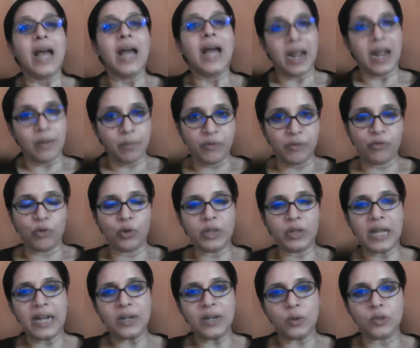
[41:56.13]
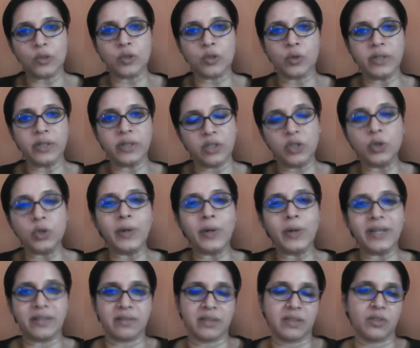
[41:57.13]
And before that, also in the
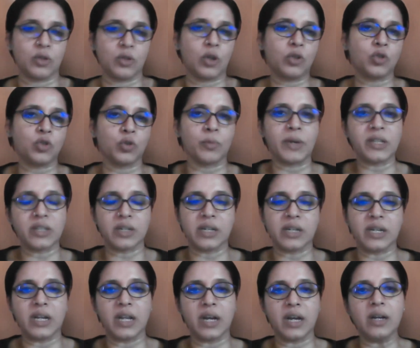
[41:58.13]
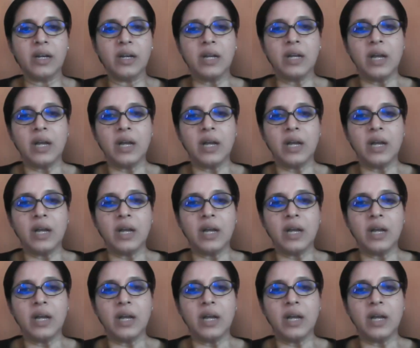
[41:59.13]
US, it's not so much in India,